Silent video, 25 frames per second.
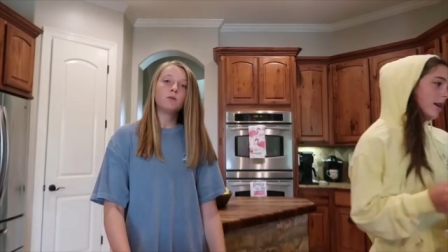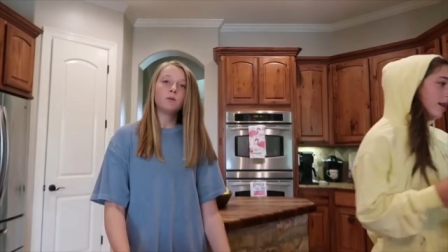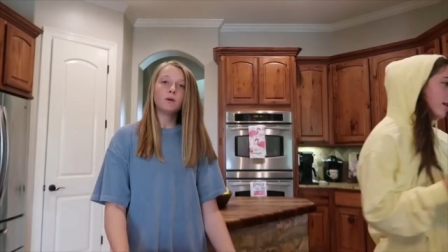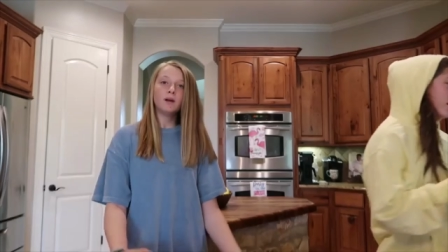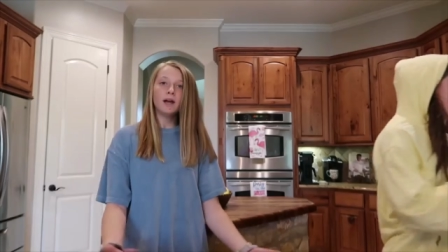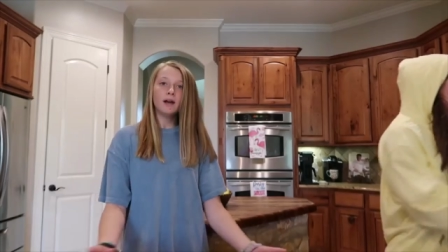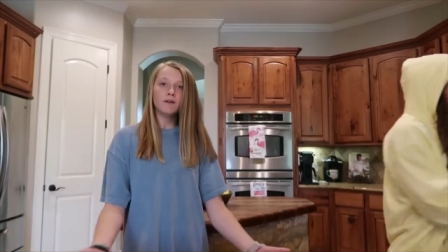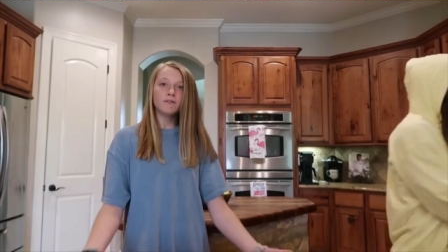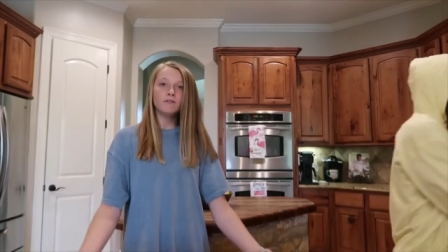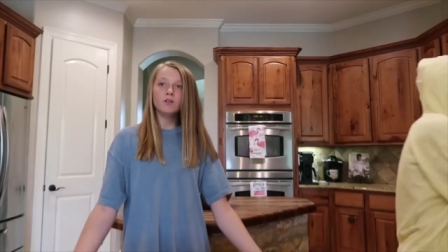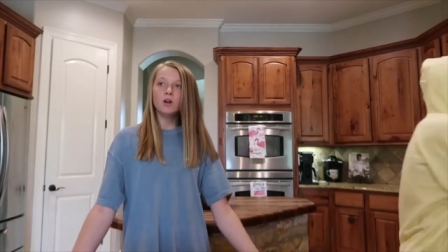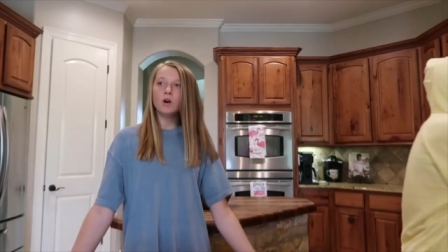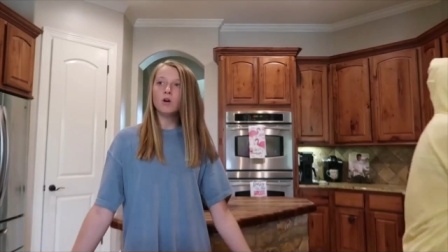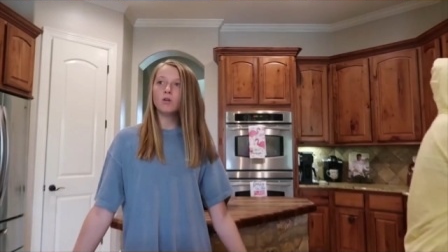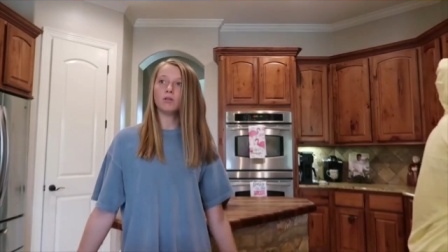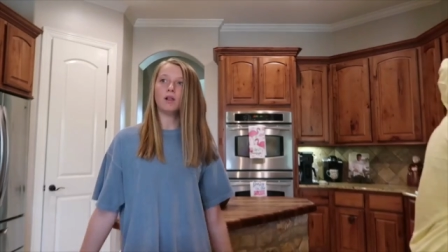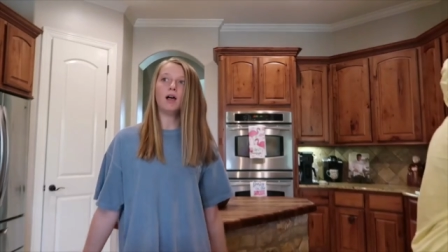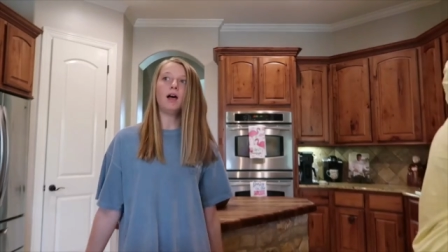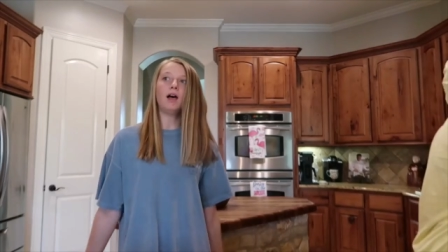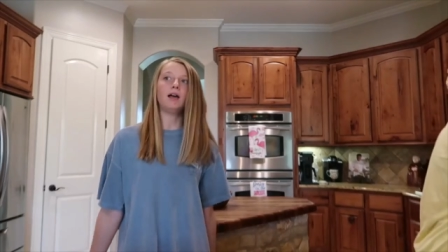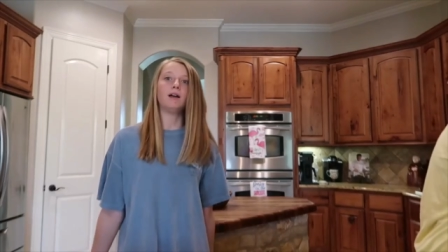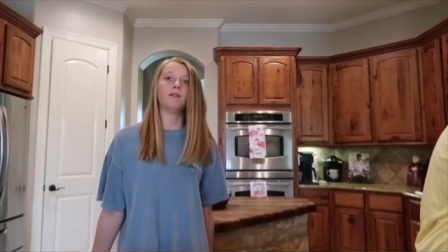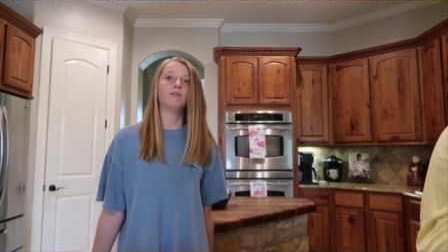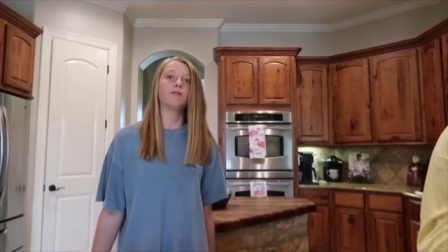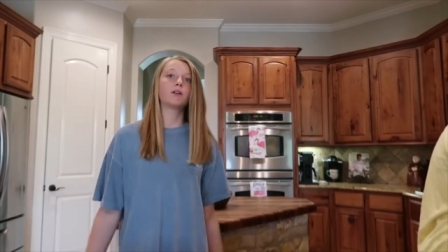think we have no
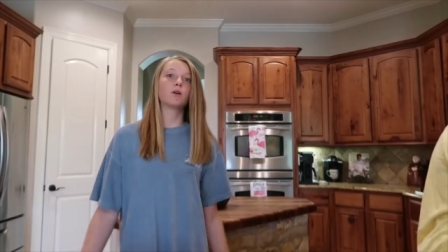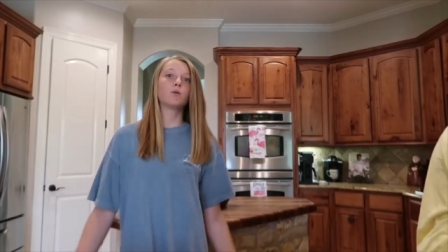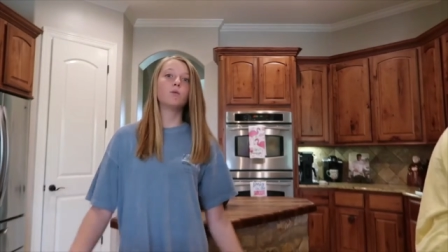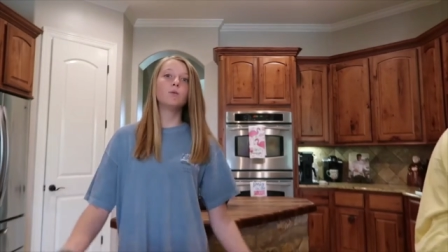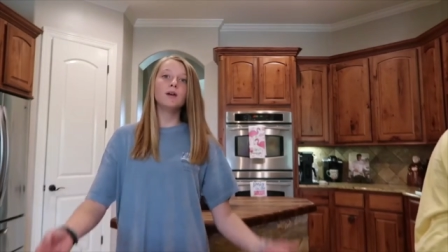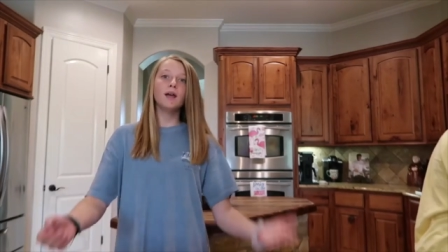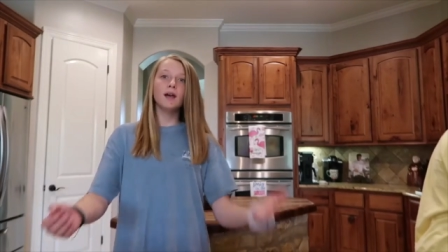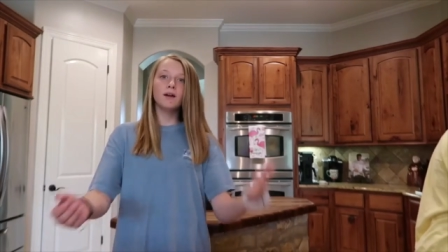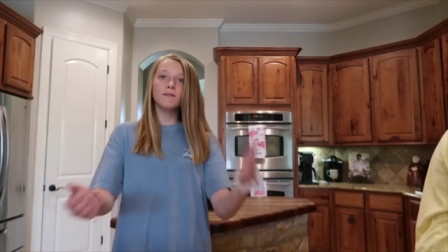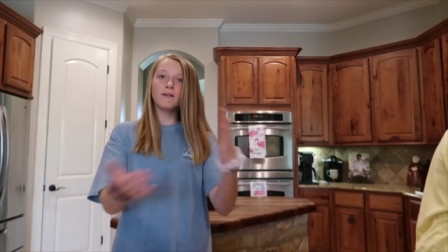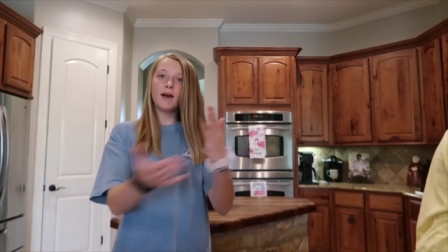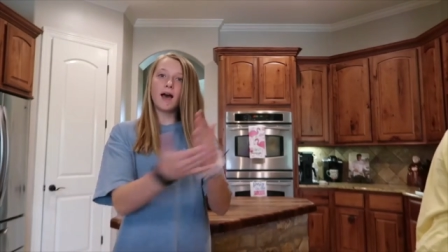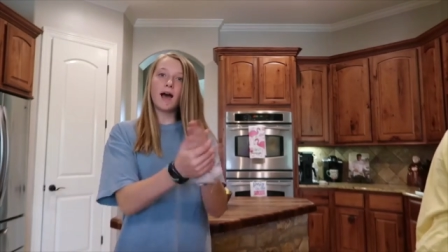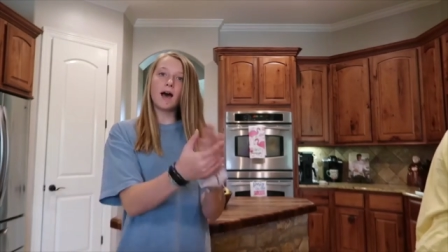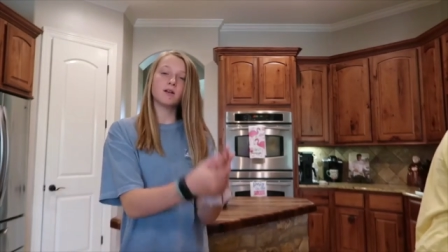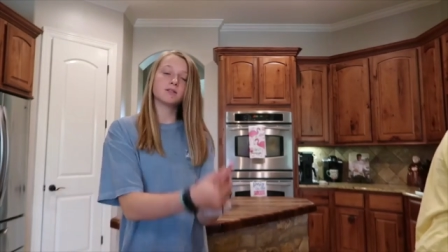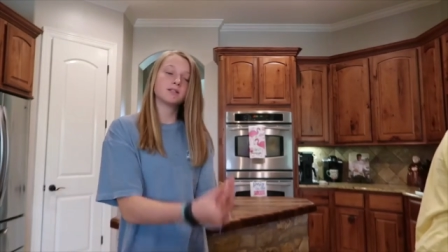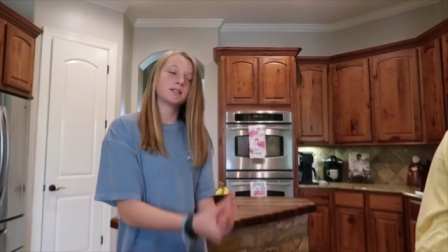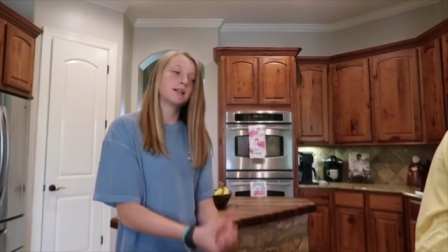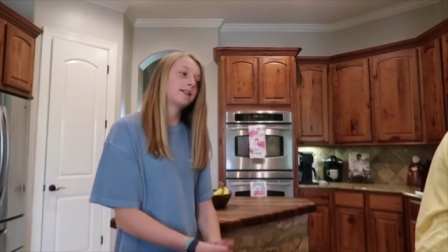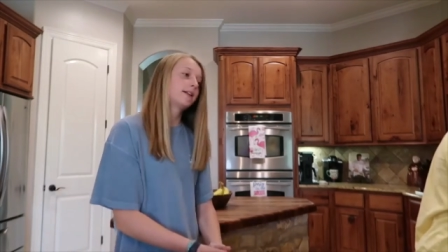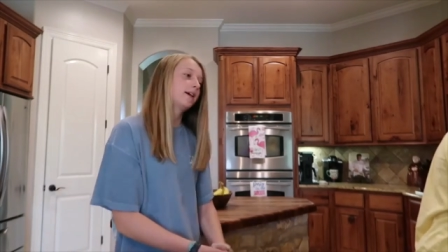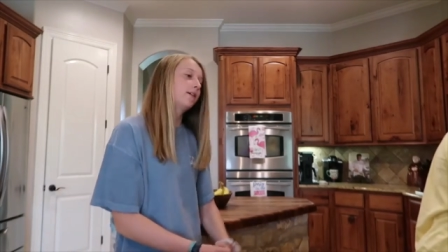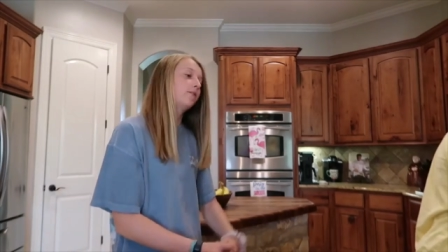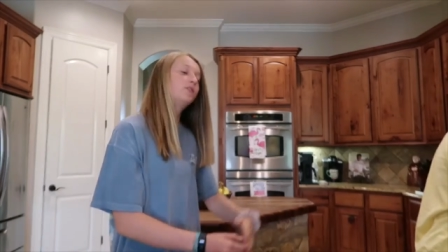life. Like we have
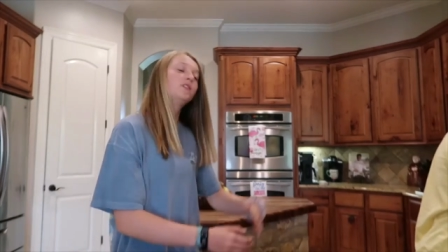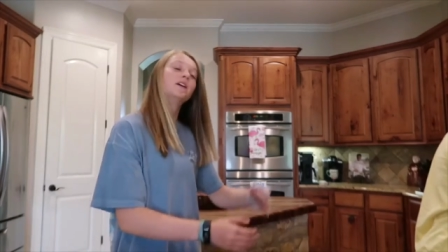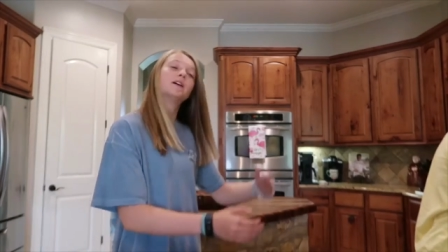outside life.